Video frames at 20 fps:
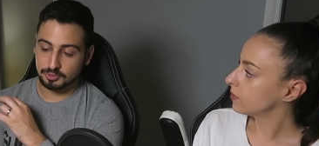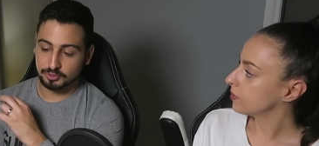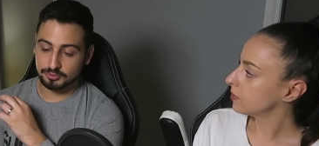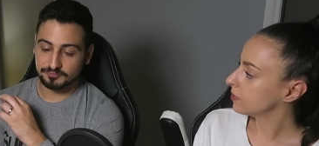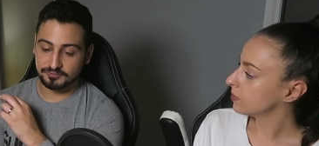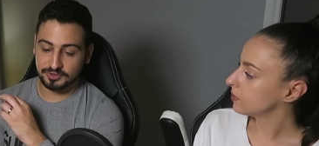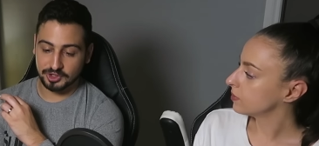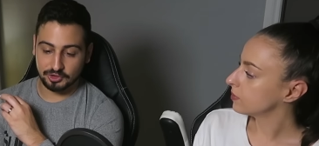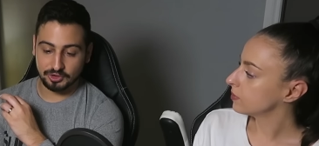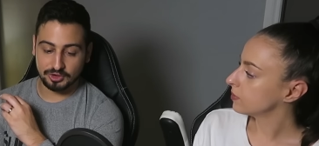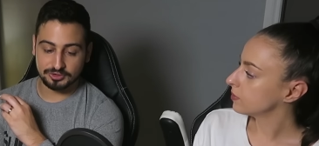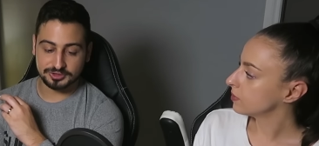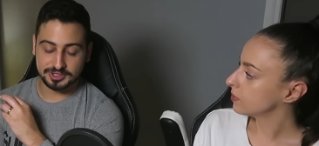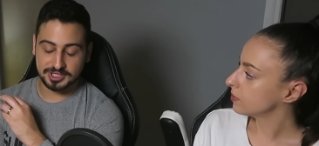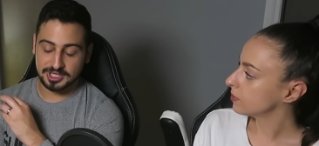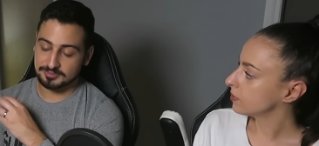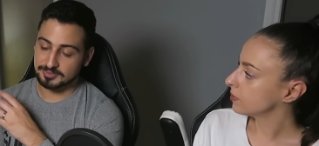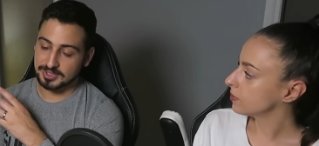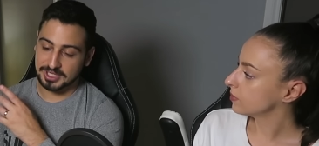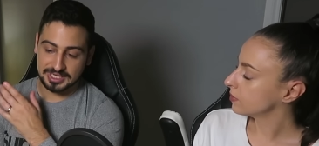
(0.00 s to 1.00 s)
Speaker 1: room for growth
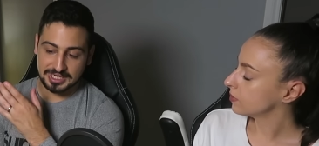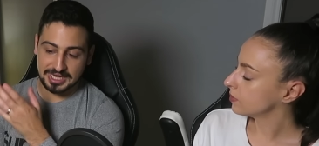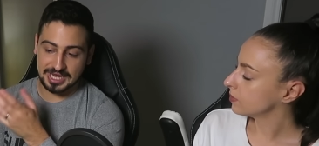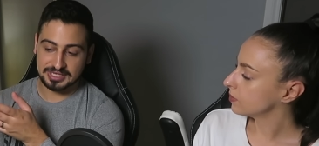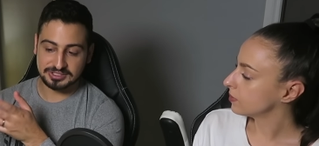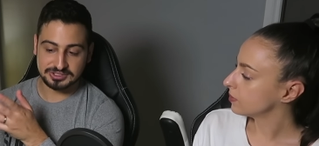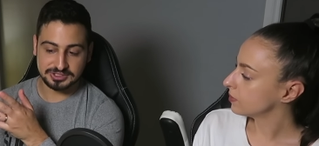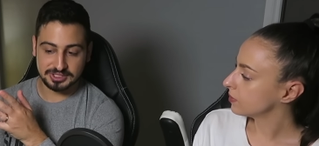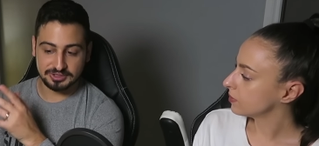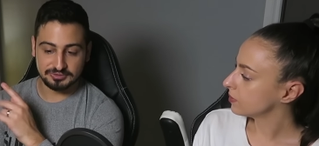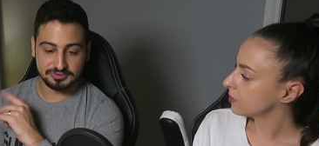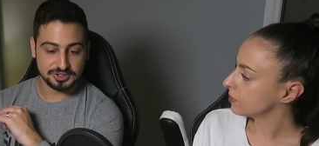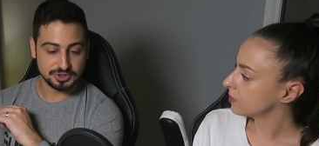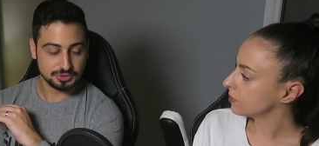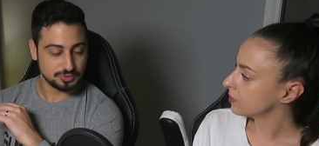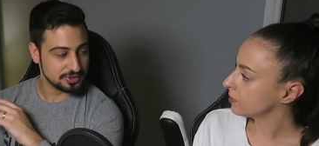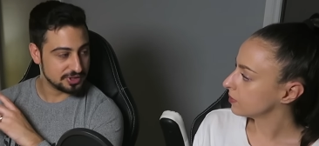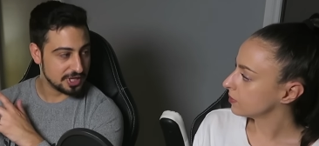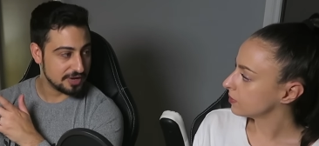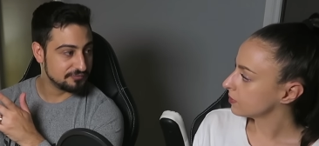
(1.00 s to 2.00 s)
there, but as there
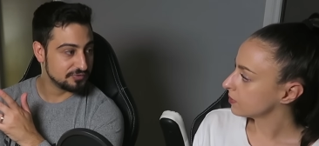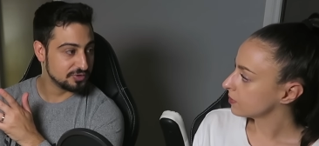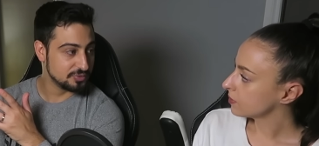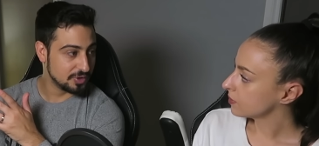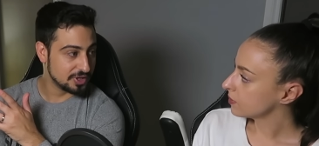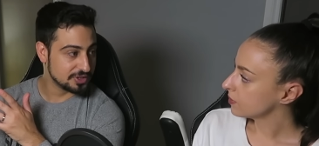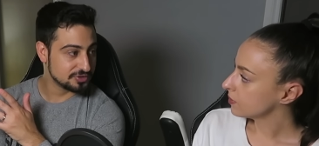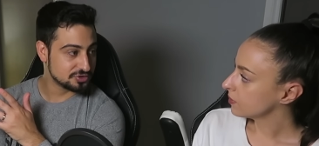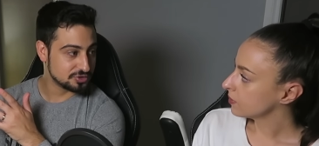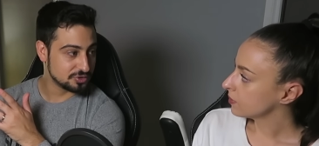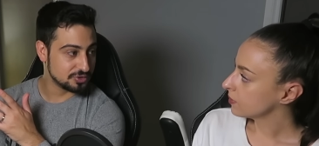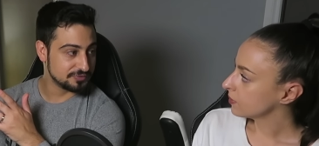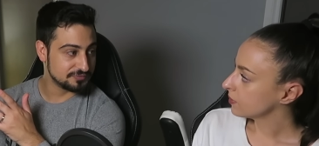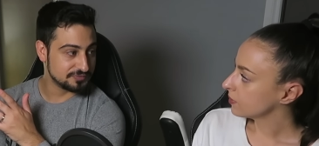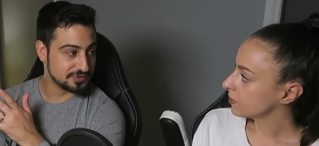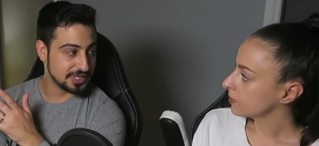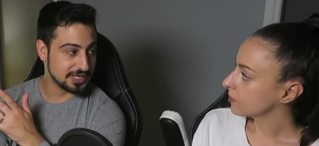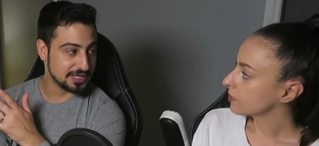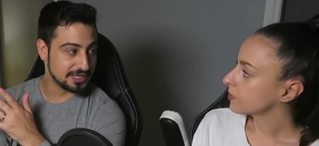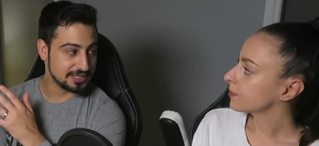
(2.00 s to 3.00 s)
is with everyone sort
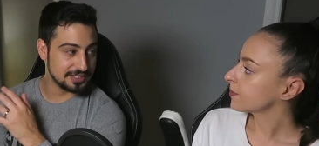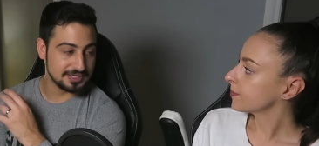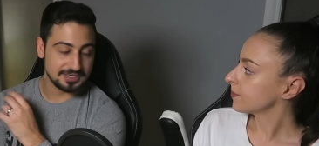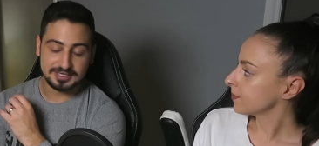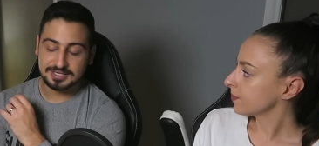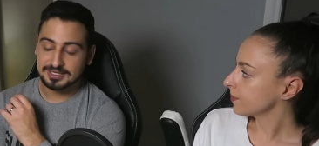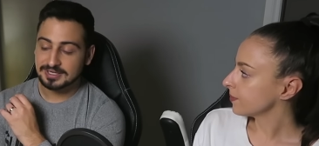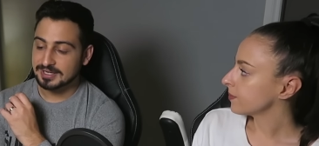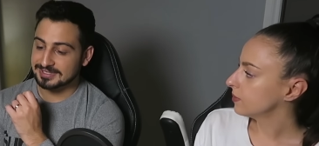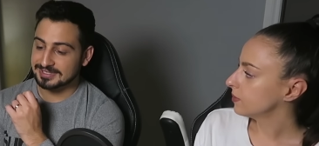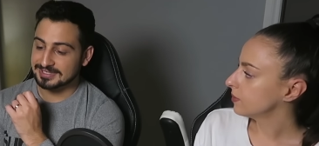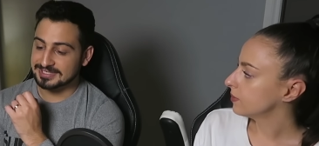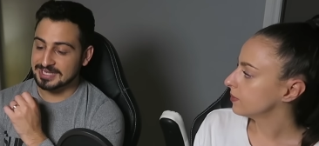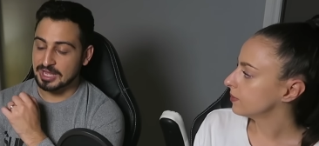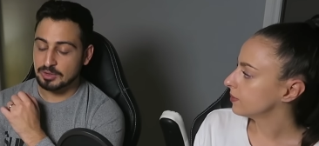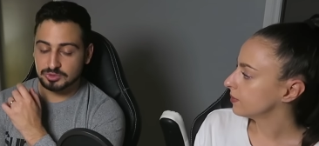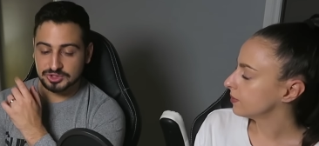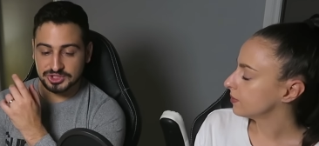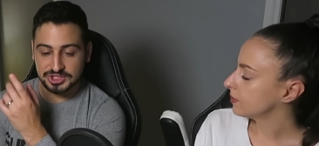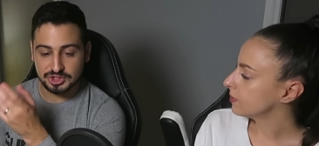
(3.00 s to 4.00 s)
of thing. And
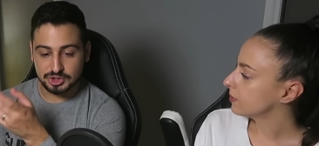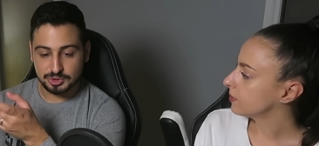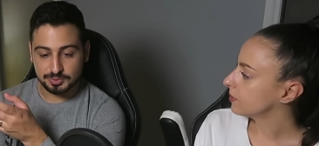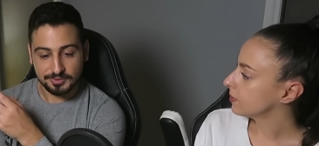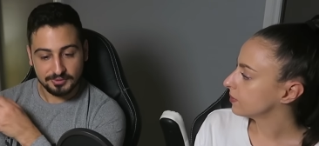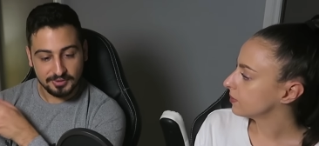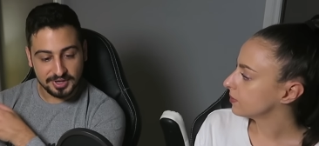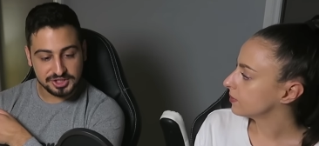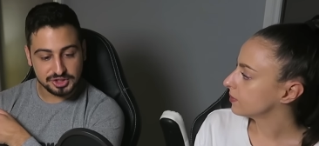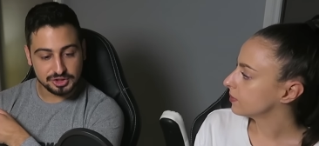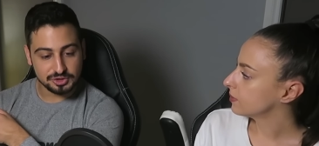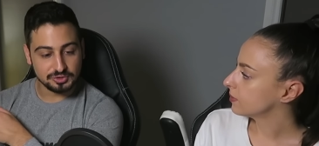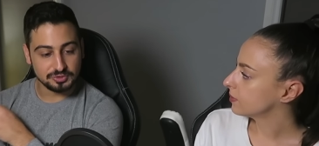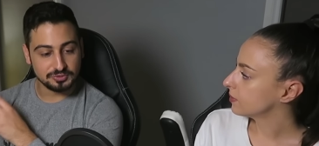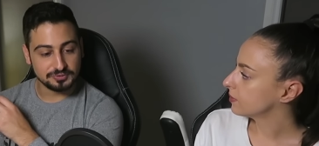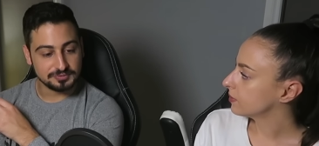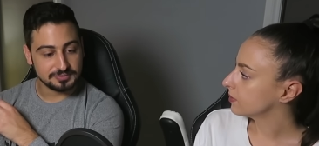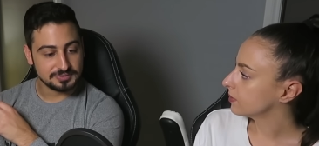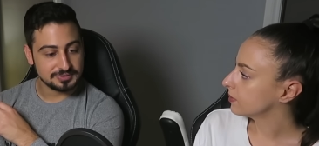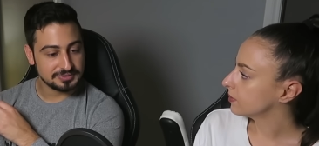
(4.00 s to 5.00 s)
that was
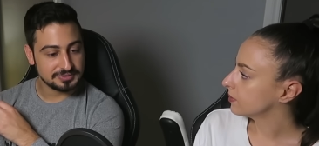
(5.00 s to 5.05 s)
inspirational